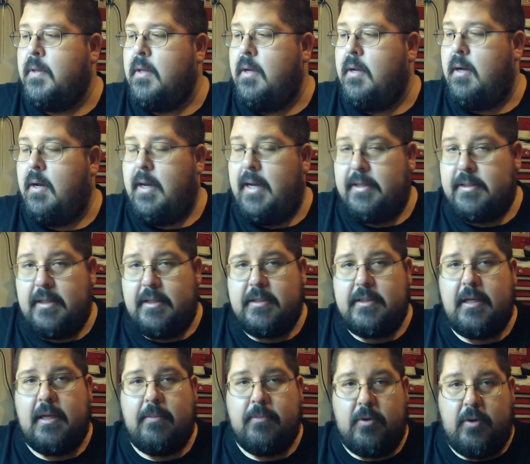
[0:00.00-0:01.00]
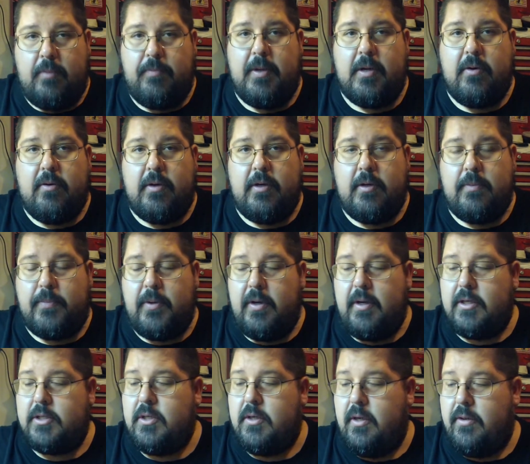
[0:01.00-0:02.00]
As I said, I'm going to be going into
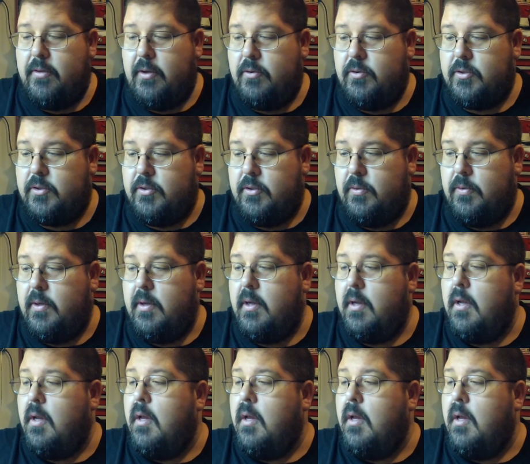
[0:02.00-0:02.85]
production on those soon.